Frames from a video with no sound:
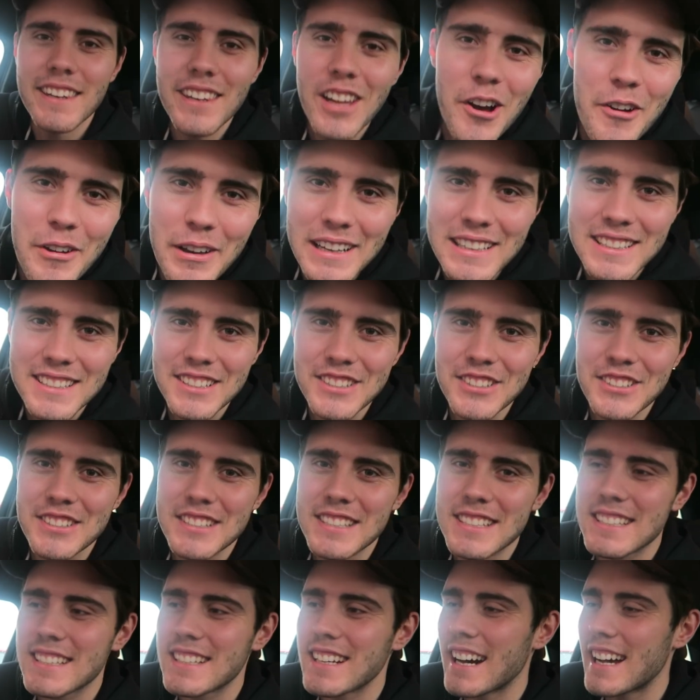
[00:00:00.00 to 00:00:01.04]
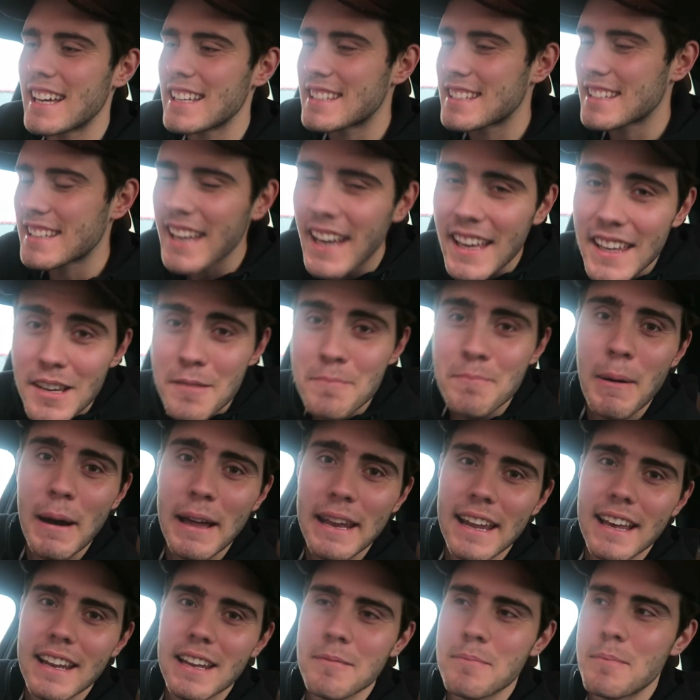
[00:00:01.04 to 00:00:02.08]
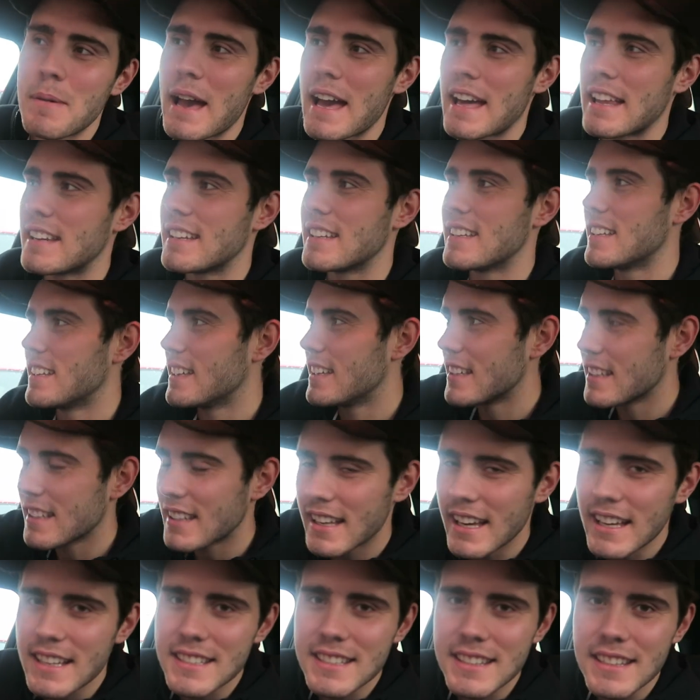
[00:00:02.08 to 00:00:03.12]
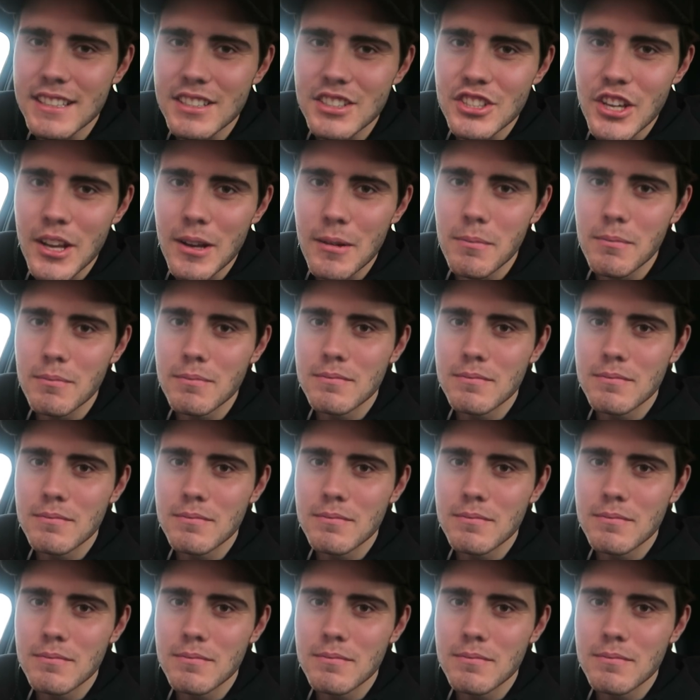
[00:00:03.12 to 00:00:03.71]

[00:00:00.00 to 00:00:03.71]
No excuses, guys. Get your butt out of bed. Get to the gym.